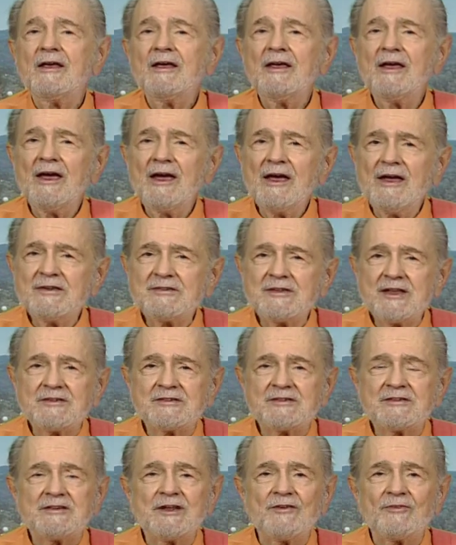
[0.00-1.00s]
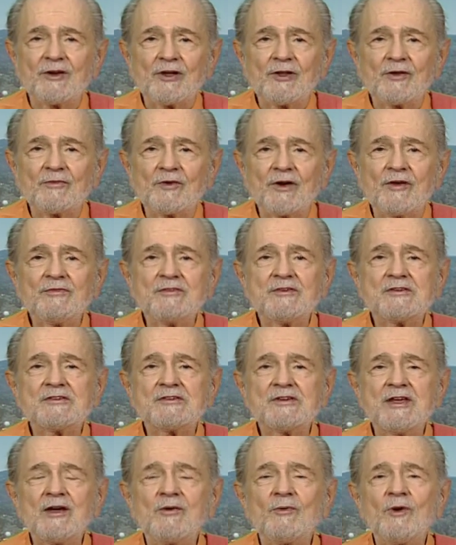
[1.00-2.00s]
Yes, it's difficult. For heaven's
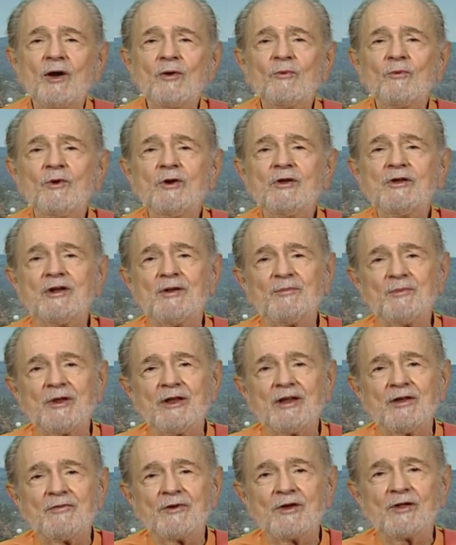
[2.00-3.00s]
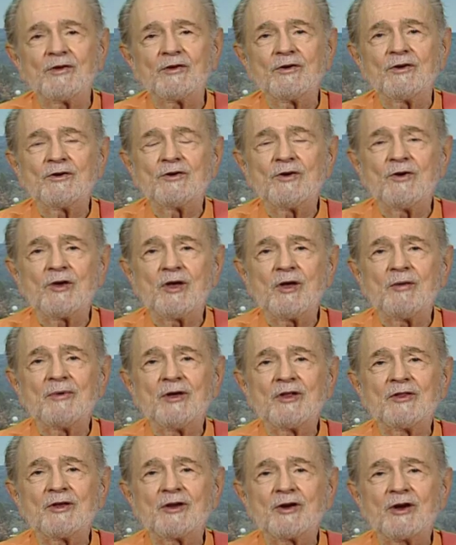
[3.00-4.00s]
sake, why wouldn't it be difficult? You're talking
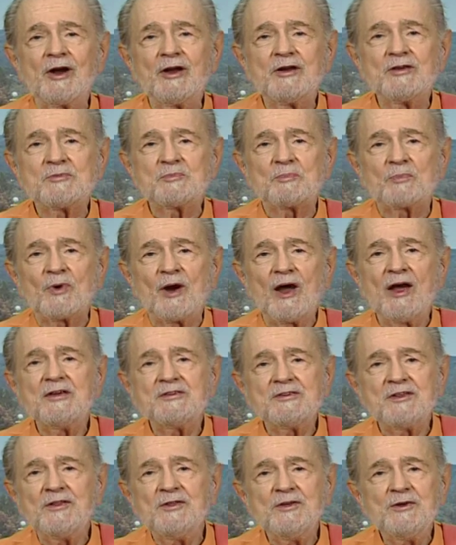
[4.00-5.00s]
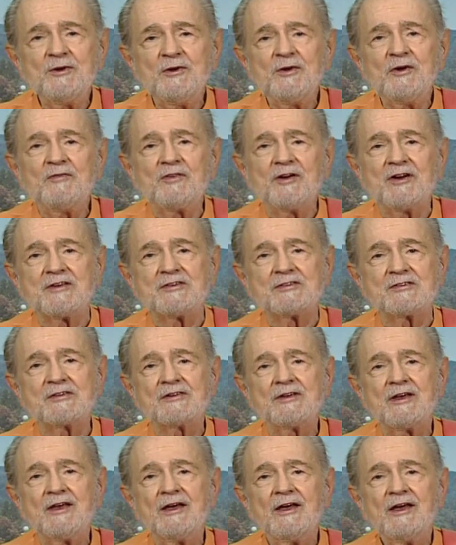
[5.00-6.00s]
about the greatest prize in the universe,
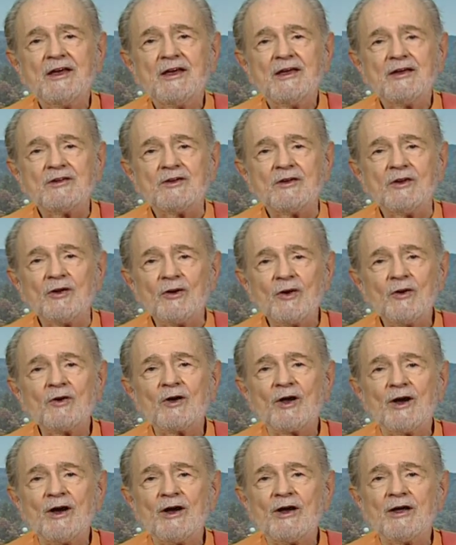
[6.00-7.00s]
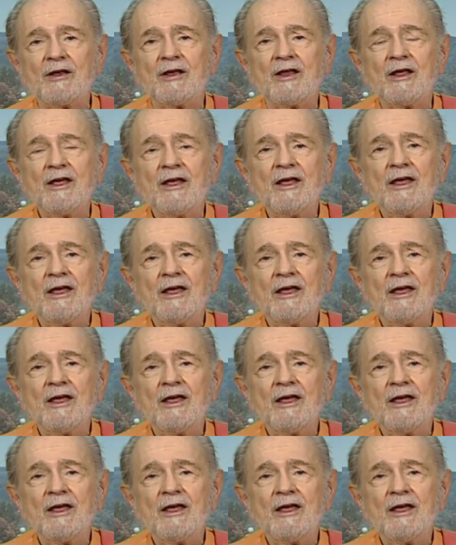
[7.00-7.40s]
to know God.